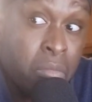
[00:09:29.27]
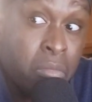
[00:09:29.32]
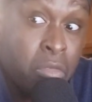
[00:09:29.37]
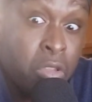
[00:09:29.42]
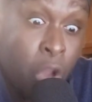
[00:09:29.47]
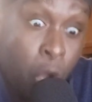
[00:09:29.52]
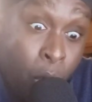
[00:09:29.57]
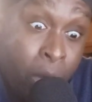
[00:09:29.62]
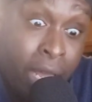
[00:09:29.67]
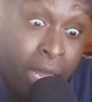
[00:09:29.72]

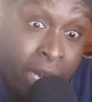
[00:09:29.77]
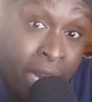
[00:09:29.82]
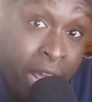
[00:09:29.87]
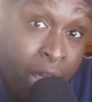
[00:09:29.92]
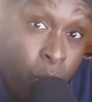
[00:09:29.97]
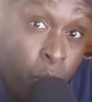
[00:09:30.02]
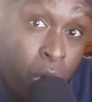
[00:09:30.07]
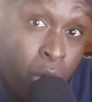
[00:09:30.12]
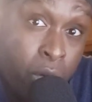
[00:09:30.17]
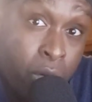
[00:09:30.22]
knowing a
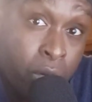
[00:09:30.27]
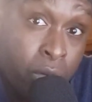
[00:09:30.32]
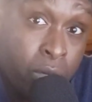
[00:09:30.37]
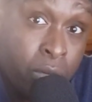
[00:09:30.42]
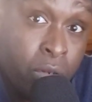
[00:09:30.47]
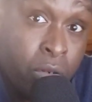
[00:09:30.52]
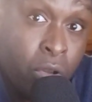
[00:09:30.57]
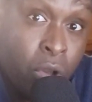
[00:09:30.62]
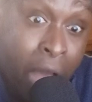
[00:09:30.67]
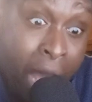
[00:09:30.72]
network.
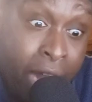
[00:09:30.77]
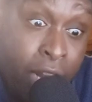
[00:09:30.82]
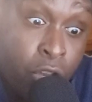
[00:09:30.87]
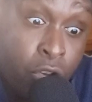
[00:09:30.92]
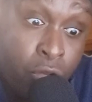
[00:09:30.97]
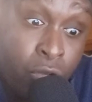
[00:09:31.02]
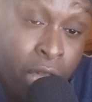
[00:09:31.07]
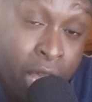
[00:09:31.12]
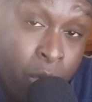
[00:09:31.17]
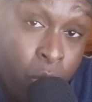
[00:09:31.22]
You know how to
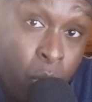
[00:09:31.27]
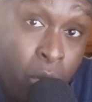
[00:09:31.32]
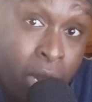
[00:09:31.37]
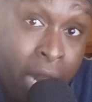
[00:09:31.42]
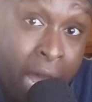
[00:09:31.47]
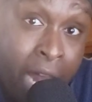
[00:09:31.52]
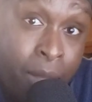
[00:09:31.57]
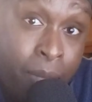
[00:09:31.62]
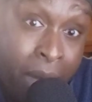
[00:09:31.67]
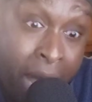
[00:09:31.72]
create
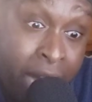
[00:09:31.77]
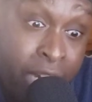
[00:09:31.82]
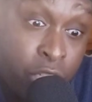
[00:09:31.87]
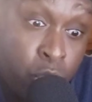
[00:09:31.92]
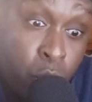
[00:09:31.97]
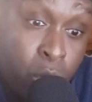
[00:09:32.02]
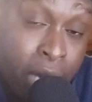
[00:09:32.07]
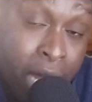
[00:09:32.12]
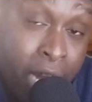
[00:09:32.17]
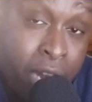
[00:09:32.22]
one, how to
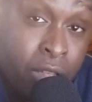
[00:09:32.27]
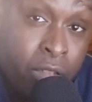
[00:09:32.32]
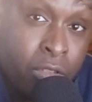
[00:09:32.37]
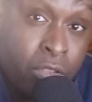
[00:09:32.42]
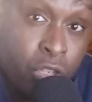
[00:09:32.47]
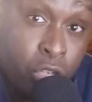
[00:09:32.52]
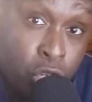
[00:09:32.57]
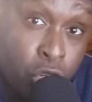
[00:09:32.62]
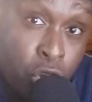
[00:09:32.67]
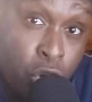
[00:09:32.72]
manage one, how to
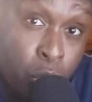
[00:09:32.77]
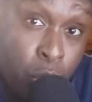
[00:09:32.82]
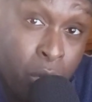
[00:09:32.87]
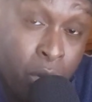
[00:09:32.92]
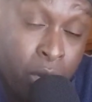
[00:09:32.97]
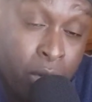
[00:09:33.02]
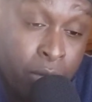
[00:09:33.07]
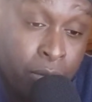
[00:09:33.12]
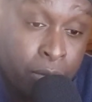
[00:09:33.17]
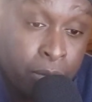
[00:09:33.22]
secure
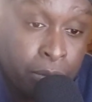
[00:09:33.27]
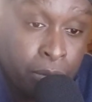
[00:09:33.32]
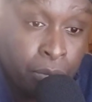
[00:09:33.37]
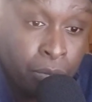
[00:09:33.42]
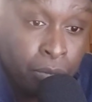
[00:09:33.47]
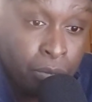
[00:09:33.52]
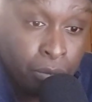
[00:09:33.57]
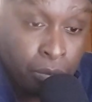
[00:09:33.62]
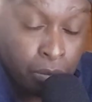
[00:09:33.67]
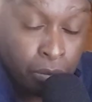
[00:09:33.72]
one.
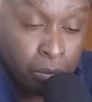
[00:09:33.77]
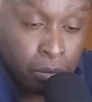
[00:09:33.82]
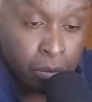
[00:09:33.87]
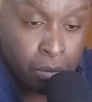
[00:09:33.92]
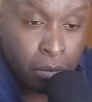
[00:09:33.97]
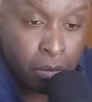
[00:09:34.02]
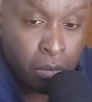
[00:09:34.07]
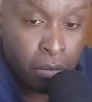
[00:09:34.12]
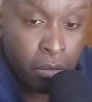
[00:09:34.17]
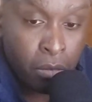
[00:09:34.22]

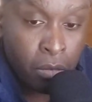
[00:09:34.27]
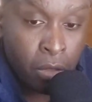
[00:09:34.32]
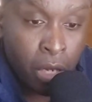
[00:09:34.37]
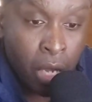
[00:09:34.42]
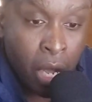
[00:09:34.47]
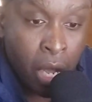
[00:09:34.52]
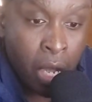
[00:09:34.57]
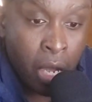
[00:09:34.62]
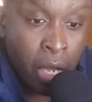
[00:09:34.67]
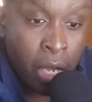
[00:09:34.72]

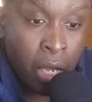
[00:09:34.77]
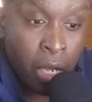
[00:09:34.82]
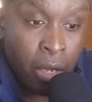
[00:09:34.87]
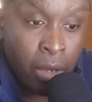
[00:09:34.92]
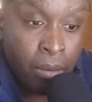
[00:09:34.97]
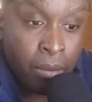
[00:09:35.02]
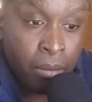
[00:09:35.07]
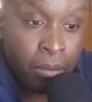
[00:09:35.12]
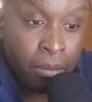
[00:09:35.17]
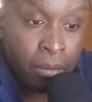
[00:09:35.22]

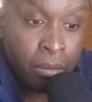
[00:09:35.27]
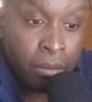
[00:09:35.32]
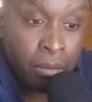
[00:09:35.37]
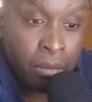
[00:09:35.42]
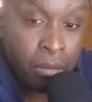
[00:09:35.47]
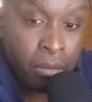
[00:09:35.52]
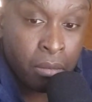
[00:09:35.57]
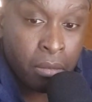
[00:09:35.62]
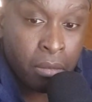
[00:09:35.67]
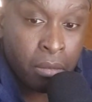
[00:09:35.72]
Um,
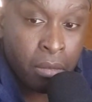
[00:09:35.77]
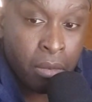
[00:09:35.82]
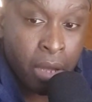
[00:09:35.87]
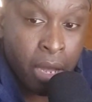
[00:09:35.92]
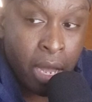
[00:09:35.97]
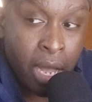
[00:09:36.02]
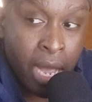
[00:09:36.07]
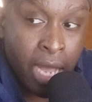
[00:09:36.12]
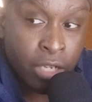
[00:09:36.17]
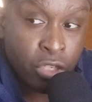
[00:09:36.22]

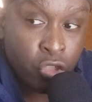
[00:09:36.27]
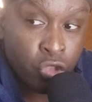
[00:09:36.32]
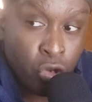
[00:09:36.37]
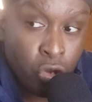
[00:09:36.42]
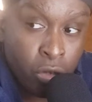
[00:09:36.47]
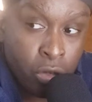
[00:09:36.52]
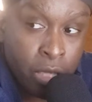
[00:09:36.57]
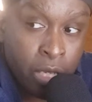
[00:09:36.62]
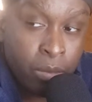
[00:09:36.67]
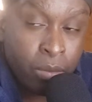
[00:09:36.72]
I
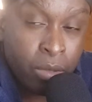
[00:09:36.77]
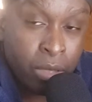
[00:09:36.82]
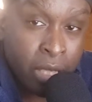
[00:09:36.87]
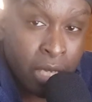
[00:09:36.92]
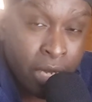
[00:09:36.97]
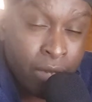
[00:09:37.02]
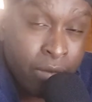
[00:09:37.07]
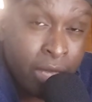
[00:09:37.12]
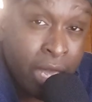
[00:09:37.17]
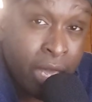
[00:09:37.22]
strongly
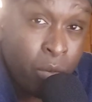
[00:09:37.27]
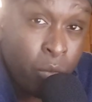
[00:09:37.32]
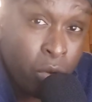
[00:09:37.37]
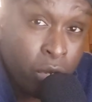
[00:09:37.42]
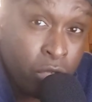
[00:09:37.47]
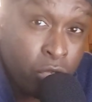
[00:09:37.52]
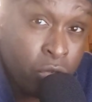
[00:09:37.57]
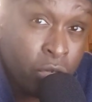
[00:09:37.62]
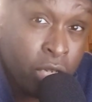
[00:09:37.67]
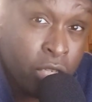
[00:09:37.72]
believe that
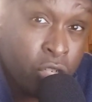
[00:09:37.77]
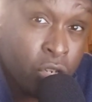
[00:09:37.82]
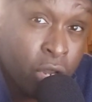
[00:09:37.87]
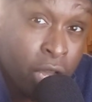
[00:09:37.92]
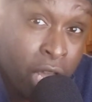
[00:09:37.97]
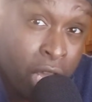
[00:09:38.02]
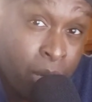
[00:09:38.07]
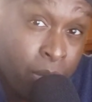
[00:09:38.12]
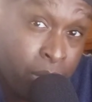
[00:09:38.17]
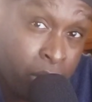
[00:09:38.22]
once you get your
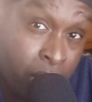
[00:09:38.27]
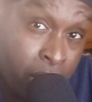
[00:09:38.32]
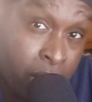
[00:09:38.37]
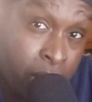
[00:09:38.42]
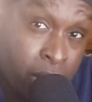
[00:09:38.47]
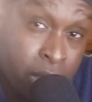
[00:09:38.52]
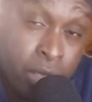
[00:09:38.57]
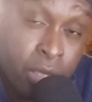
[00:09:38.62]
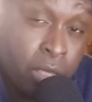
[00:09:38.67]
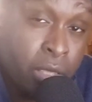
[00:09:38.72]
A
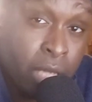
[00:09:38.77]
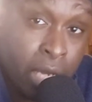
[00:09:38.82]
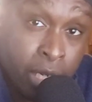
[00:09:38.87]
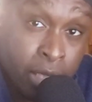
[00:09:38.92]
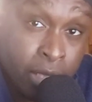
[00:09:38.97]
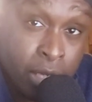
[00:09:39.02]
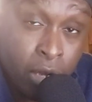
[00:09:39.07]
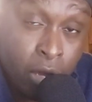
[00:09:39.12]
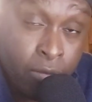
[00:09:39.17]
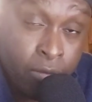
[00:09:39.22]
plus, and just like I
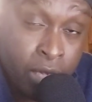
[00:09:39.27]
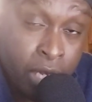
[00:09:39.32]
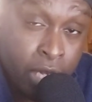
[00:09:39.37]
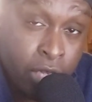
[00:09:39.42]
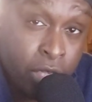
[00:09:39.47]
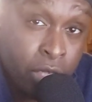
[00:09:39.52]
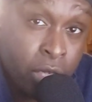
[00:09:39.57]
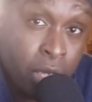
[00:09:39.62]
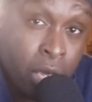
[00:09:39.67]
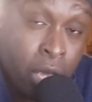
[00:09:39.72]
said, off
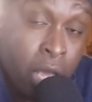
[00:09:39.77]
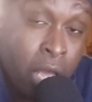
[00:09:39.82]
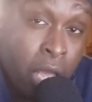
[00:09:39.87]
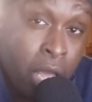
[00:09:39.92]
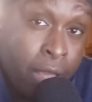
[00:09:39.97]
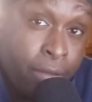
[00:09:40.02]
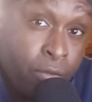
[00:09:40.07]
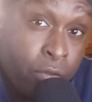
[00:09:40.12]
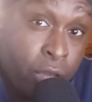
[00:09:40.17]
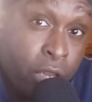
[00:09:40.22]
tangent,
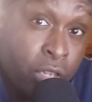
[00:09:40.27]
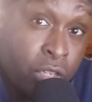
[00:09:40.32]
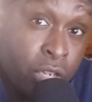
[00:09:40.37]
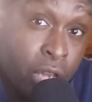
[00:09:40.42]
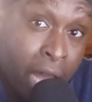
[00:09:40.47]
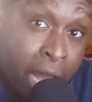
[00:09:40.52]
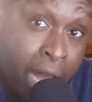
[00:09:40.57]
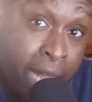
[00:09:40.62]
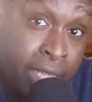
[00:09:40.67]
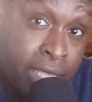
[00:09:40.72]
if you get
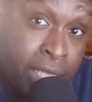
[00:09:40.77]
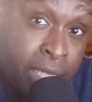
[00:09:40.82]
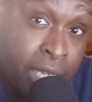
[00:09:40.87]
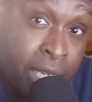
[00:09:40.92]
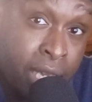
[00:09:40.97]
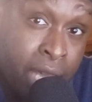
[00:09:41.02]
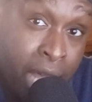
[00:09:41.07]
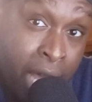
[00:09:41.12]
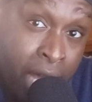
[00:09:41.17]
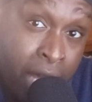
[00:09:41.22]
your
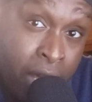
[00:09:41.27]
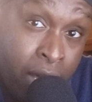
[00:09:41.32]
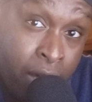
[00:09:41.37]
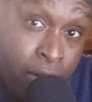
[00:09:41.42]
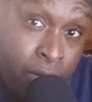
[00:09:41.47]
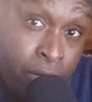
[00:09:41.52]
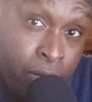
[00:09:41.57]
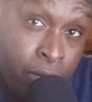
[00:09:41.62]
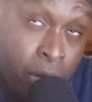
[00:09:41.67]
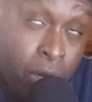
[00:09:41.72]

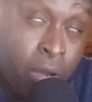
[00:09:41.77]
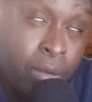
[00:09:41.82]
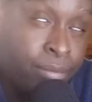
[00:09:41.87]
ITAF, uh,